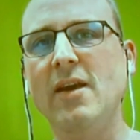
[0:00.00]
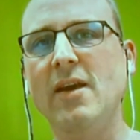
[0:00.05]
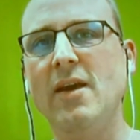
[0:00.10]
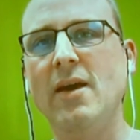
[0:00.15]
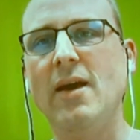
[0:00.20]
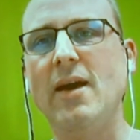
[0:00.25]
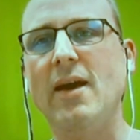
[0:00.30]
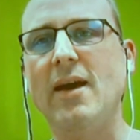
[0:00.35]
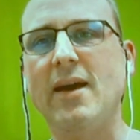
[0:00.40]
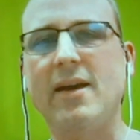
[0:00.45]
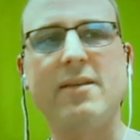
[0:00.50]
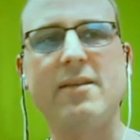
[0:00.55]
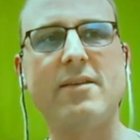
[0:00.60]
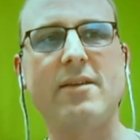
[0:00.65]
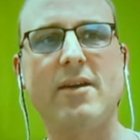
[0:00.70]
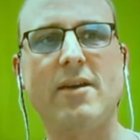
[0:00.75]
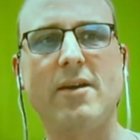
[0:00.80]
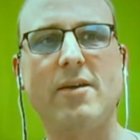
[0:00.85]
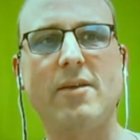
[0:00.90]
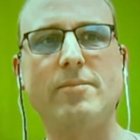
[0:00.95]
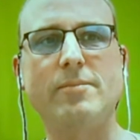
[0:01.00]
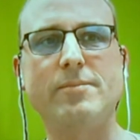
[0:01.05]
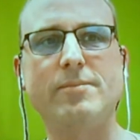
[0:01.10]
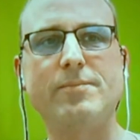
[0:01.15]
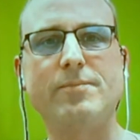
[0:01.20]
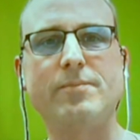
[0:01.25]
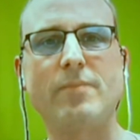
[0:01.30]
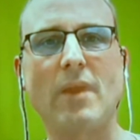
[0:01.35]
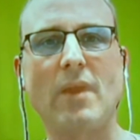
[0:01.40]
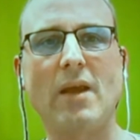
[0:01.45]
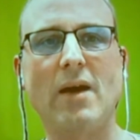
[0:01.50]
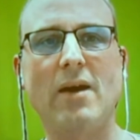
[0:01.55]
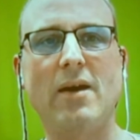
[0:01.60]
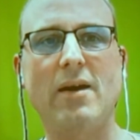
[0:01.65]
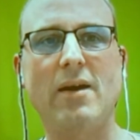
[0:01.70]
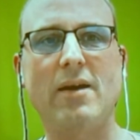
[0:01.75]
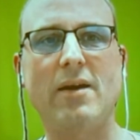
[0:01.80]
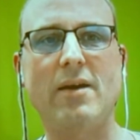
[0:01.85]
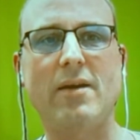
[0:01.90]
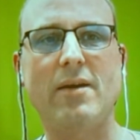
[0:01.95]
And um,
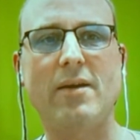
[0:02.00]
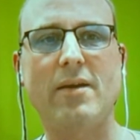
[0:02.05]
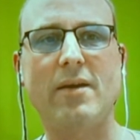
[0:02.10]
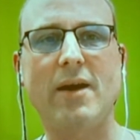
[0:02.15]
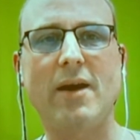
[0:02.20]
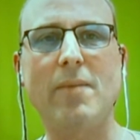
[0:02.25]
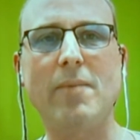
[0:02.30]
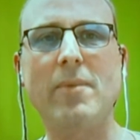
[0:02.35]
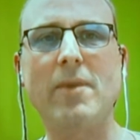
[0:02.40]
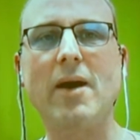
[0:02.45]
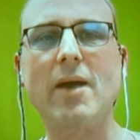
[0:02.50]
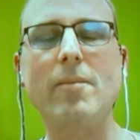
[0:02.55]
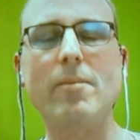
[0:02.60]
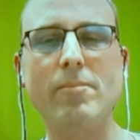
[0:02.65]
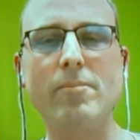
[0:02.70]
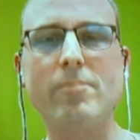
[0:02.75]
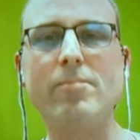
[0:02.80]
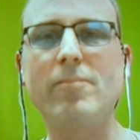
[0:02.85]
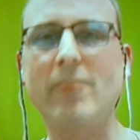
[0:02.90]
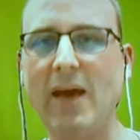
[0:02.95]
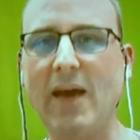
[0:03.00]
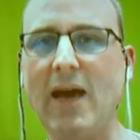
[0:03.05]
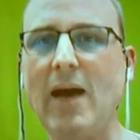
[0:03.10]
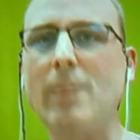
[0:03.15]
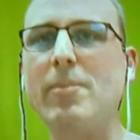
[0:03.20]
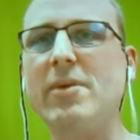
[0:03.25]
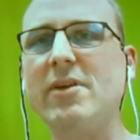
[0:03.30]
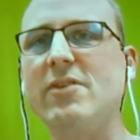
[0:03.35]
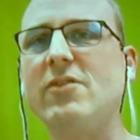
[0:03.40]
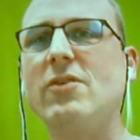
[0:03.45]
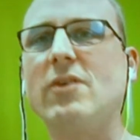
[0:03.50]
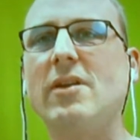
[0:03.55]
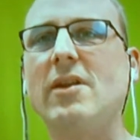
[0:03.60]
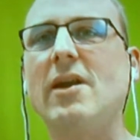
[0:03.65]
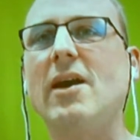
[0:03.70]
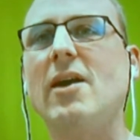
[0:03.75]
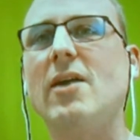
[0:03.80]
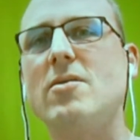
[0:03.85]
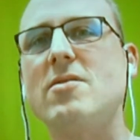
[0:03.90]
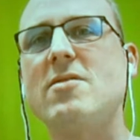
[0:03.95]
uh, I'm, I'm happy to
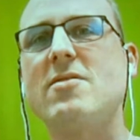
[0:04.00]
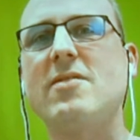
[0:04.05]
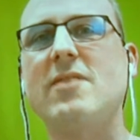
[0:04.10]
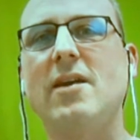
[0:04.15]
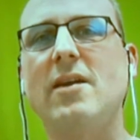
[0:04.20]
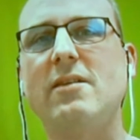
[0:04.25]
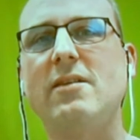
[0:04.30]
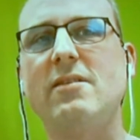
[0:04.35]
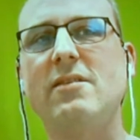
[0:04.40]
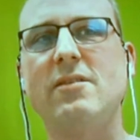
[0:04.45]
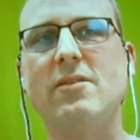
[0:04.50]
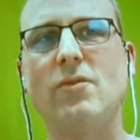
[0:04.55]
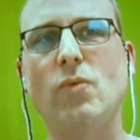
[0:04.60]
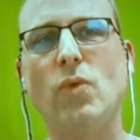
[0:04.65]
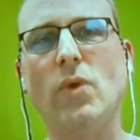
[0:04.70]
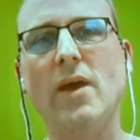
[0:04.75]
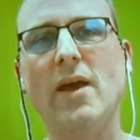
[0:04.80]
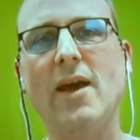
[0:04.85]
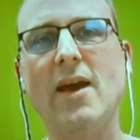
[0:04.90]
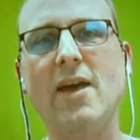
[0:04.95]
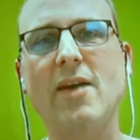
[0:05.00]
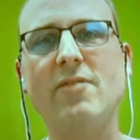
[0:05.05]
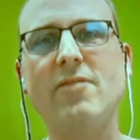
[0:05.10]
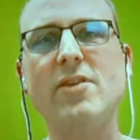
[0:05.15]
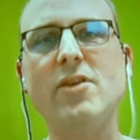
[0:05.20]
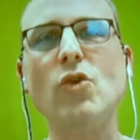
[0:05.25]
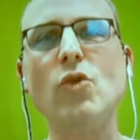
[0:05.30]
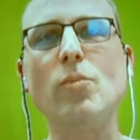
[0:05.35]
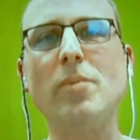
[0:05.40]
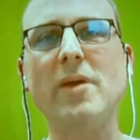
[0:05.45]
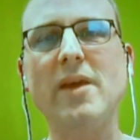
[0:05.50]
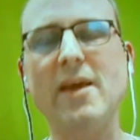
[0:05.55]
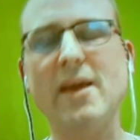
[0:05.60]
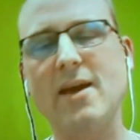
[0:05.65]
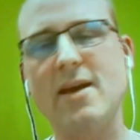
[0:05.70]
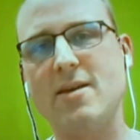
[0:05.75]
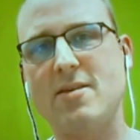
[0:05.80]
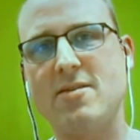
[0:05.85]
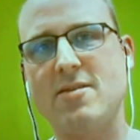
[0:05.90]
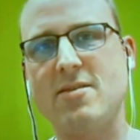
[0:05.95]
announce that we have
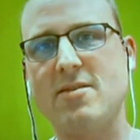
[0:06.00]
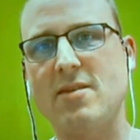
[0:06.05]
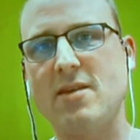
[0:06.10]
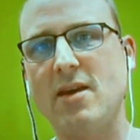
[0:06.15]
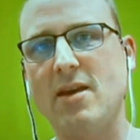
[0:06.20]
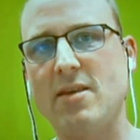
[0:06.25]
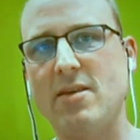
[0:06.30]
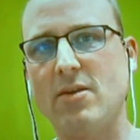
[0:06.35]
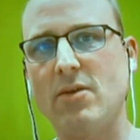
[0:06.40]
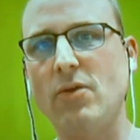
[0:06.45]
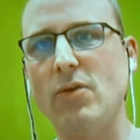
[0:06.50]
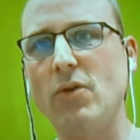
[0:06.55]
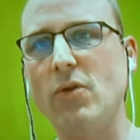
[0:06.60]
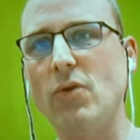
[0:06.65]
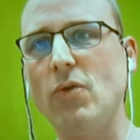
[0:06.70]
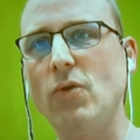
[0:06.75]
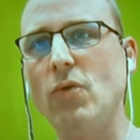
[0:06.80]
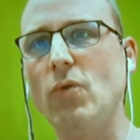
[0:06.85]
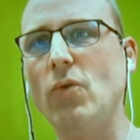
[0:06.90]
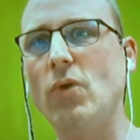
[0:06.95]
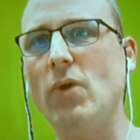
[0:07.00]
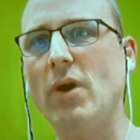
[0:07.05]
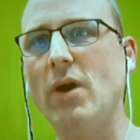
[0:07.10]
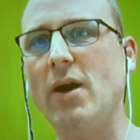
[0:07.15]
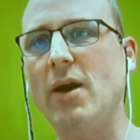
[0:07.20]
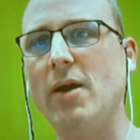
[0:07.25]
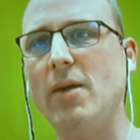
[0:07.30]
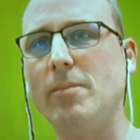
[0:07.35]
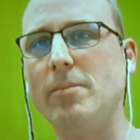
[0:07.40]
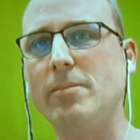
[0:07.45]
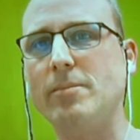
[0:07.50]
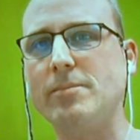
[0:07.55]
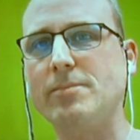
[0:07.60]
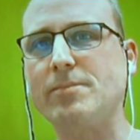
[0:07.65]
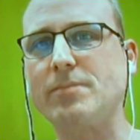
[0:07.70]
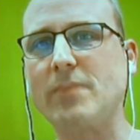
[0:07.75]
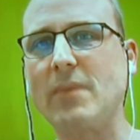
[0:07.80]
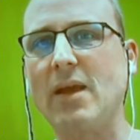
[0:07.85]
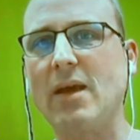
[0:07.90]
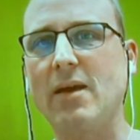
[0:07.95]
UPS as our new um,
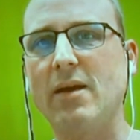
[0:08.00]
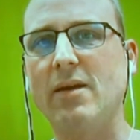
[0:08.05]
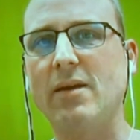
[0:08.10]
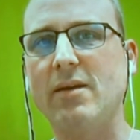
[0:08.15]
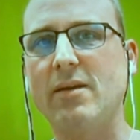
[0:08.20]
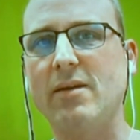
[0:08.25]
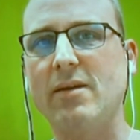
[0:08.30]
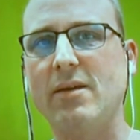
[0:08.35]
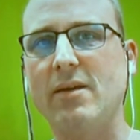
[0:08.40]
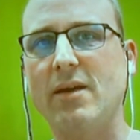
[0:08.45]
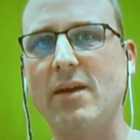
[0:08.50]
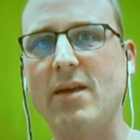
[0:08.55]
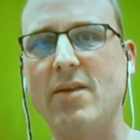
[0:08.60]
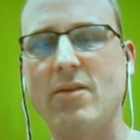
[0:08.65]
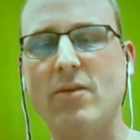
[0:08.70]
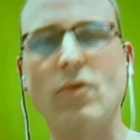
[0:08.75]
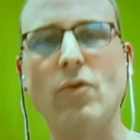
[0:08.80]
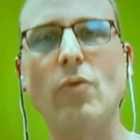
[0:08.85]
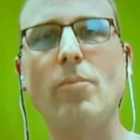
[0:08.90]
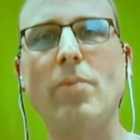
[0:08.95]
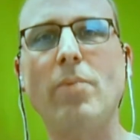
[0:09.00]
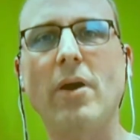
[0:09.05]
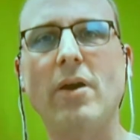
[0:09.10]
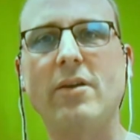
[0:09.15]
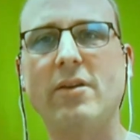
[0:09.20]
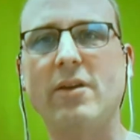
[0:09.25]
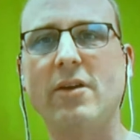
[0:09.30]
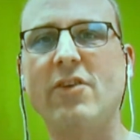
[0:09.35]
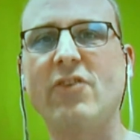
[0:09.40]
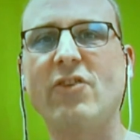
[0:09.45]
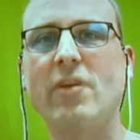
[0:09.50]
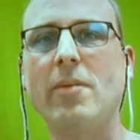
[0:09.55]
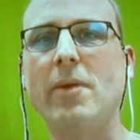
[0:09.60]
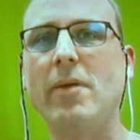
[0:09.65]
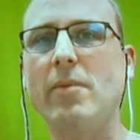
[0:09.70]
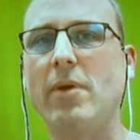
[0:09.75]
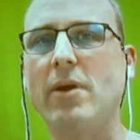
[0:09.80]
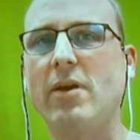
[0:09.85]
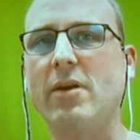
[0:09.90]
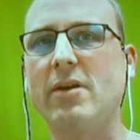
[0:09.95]
uh, as our new partner, shipping
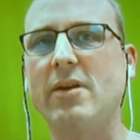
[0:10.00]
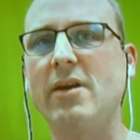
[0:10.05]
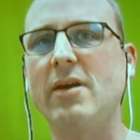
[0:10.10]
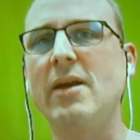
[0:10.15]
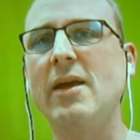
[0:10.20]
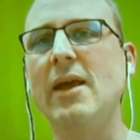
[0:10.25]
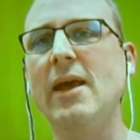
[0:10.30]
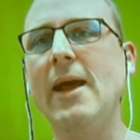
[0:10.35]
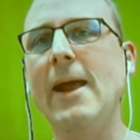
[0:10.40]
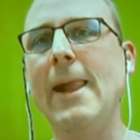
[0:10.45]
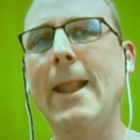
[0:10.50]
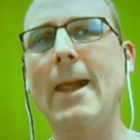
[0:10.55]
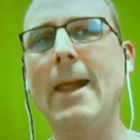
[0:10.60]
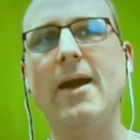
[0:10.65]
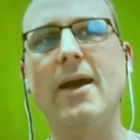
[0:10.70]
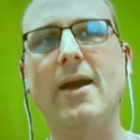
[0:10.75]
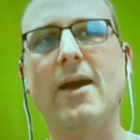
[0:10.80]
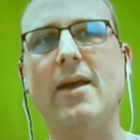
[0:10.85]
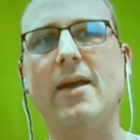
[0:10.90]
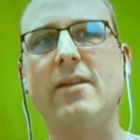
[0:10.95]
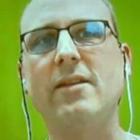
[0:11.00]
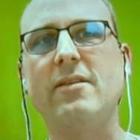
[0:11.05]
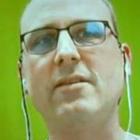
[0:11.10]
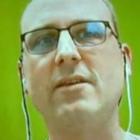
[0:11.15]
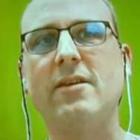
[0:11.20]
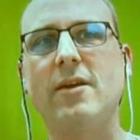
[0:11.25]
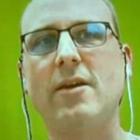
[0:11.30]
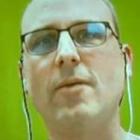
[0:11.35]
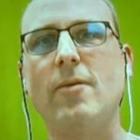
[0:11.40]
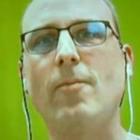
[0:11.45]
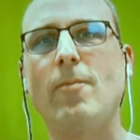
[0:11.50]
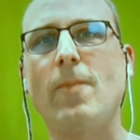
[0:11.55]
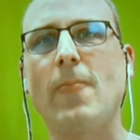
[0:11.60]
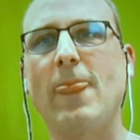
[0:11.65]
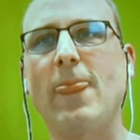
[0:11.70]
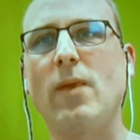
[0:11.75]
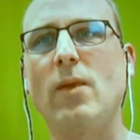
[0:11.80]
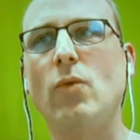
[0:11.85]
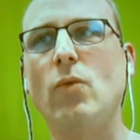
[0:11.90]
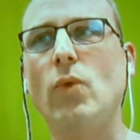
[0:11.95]
partner, and um,
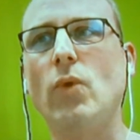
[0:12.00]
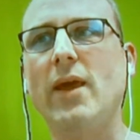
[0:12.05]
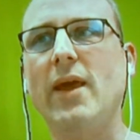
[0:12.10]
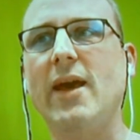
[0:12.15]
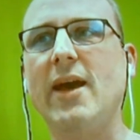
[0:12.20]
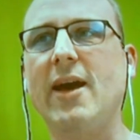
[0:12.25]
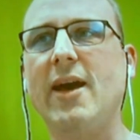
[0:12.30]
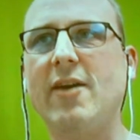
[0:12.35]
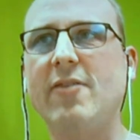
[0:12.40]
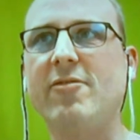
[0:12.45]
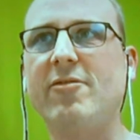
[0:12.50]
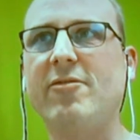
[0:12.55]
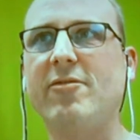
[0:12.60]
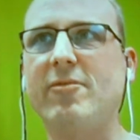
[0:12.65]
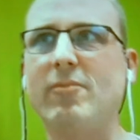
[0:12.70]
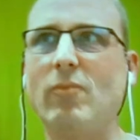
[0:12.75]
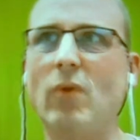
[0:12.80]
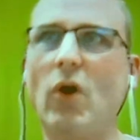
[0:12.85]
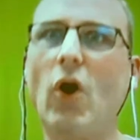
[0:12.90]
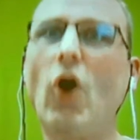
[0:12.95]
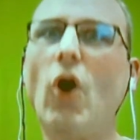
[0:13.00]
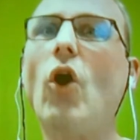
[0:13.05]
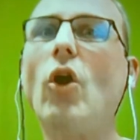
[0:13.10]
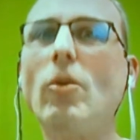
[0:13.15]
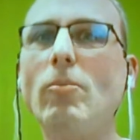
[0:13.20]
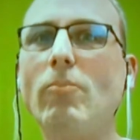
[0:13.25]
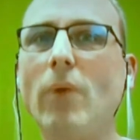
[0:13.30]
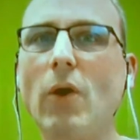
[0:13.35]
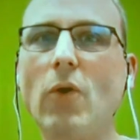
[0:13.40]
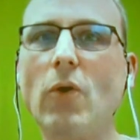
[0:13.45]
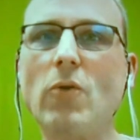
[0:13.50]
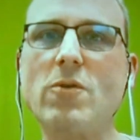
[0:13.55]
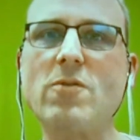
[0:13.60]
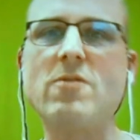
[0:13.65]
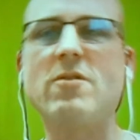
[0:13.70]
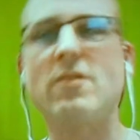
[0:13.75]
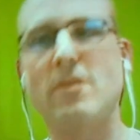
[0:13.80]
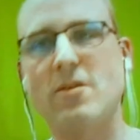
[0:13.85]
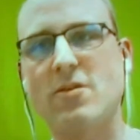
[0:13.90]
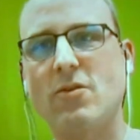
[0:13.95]
we have almost
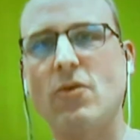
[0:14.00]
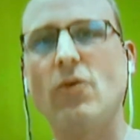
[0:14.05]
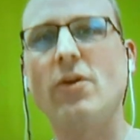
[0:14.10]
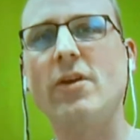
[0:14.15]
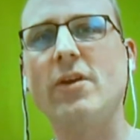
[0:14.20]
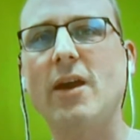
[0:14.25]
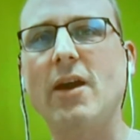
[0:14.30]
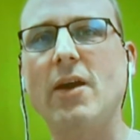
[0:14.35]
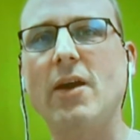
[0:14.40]
sorted out